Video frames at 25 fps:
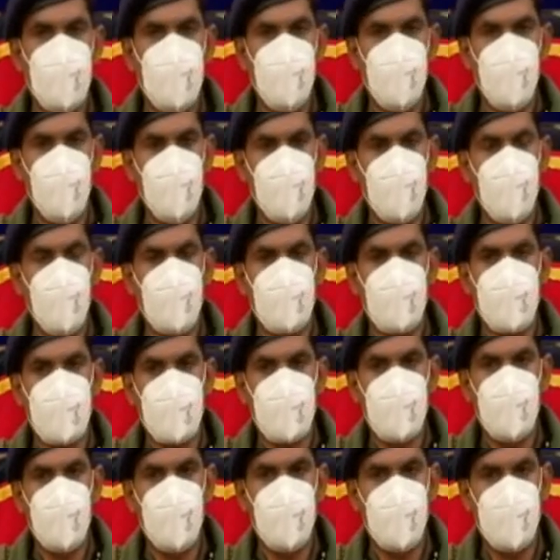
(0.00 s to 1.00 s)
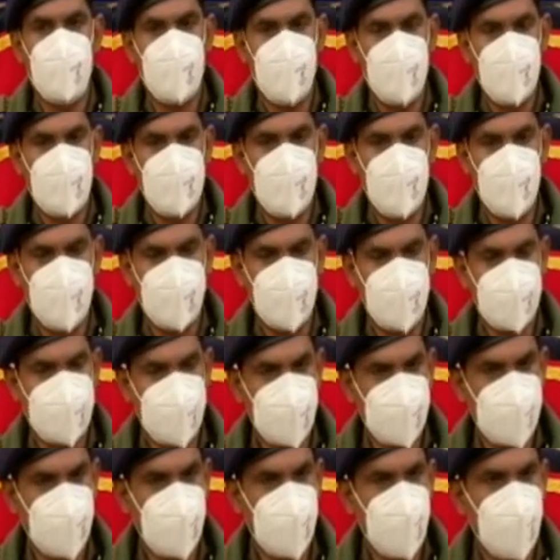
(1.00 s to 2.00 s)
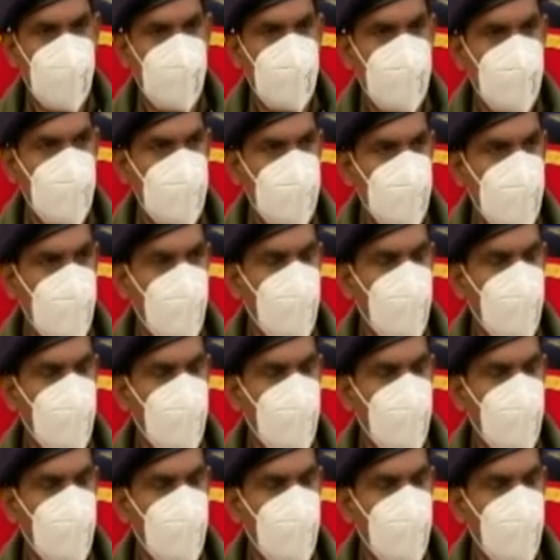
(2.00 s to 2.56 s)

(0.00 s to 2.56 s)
This person isn't speaking.